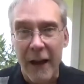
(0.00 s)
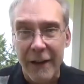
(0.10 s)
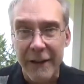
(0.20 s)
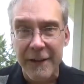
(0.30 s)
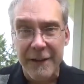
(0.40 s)

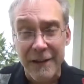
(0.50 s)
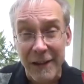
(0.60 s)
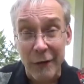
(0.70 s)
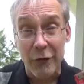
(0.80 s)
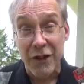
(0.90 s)
And this is a
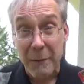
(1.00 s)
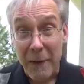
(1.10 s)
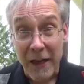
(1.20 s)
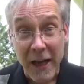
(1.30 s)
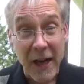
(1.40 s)
little
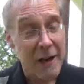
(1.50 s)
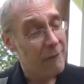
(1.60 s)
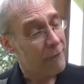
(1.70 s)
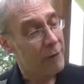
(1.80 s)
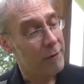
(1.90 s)
chip I
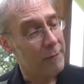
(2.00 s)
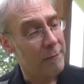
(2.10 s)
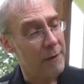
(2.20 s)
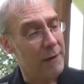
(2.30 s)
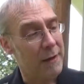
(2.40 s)
got
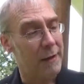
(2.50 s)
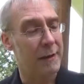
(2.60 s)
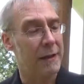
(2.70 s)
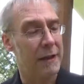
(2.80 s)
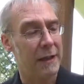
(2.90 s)
from,
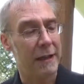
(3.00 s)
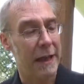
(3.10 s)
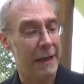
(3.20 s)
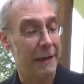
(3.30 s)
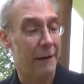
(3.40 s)
uh,
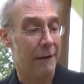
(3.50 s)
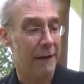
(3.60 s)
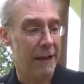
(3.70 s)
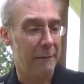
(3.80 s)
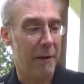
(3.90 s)
again,
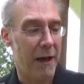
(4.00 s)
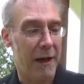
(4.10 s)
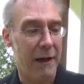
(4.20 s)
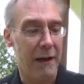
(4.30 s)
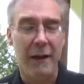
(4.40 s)
on
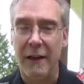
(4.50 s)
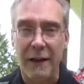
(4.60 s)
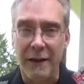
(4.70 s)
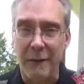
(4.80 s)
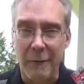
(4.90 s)
eBay
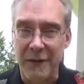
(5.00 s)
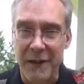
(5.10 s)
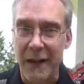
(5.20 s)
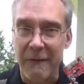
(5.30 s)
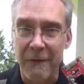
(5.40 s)
it
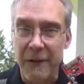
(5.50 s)
was like